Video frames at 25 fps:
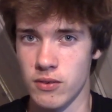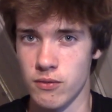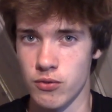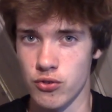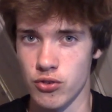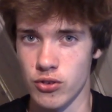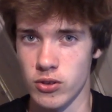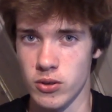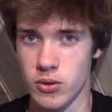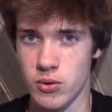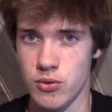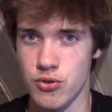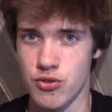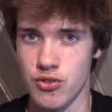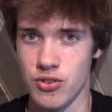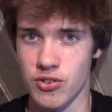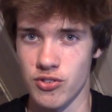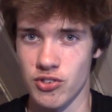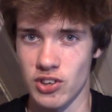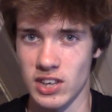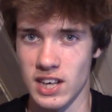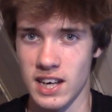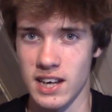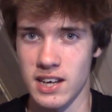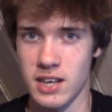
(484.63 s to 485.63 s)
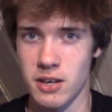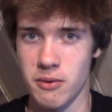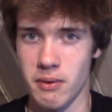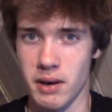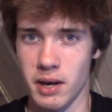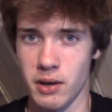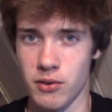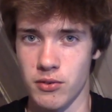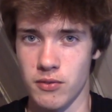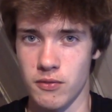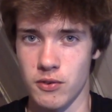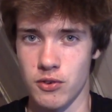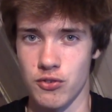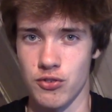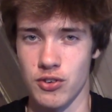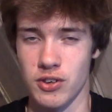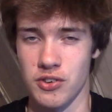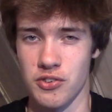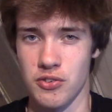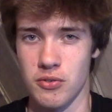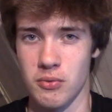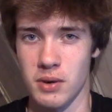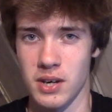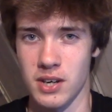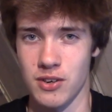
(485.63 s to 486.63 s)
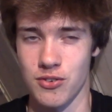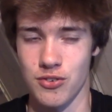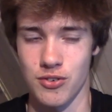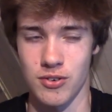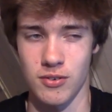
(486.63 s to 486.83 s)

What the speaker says: solution to get you out of a situation,